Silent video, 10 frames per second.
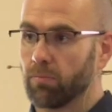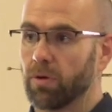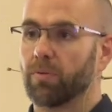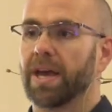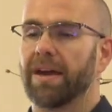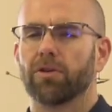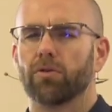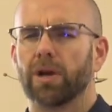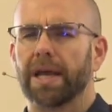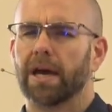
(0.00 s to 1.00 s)
But we haven't
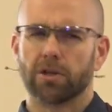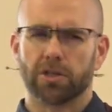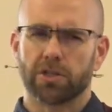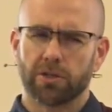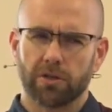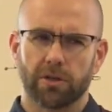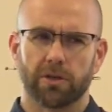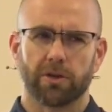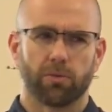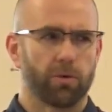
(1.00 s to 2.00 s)
really
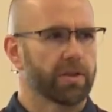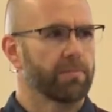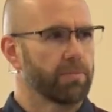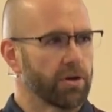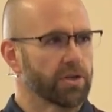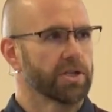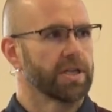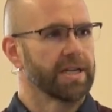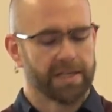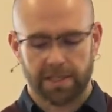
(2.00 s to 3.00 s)
understood what the
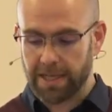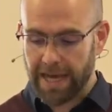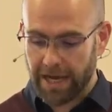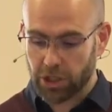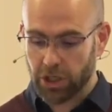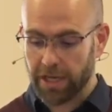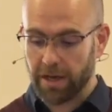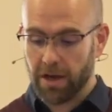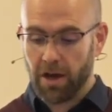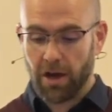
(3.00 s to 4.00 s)
person is actually
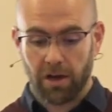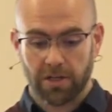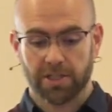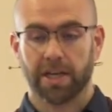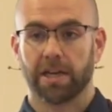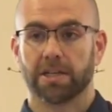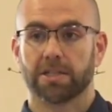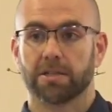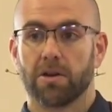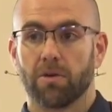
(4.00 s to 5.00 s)
asking
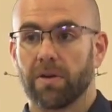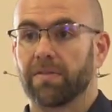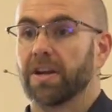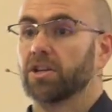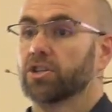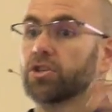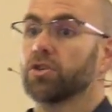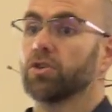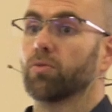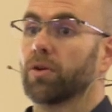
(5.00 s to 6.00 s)
us. We haven't
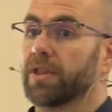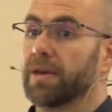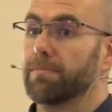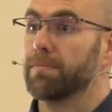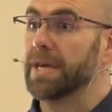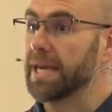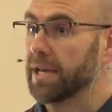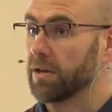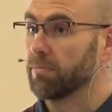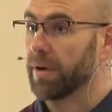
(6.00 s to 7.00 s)
understood what they
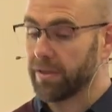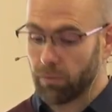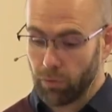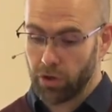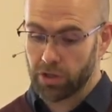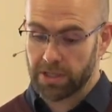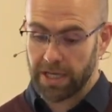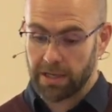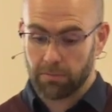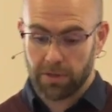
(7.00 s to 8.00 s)
mean by the words
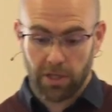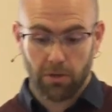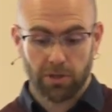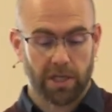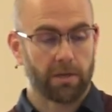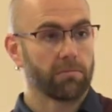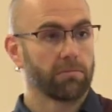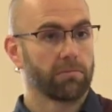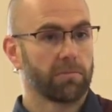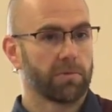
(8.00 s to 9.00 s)
that they're using.
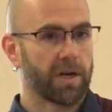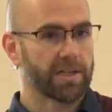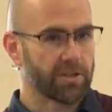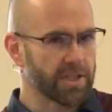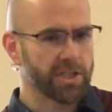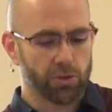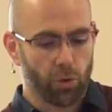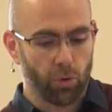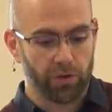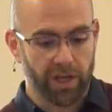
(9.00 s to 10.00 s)
Right? So this is
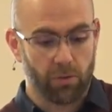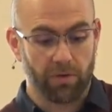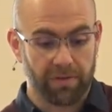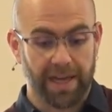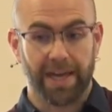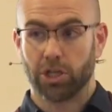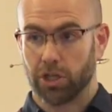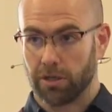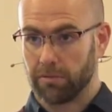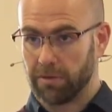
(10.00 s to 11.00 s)
called
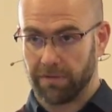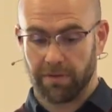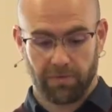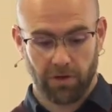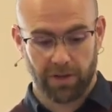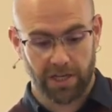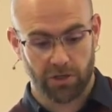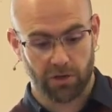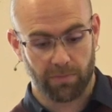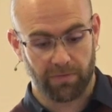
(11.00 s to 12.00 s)
equivocation, if you've heard that
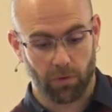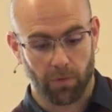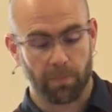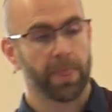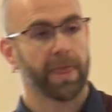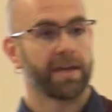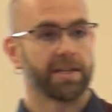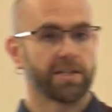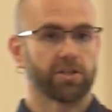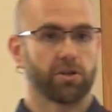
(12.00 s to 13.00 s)
term before.
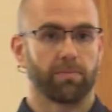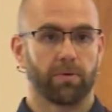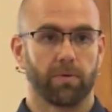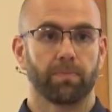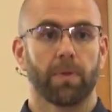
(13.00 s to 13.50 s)
Here's an example.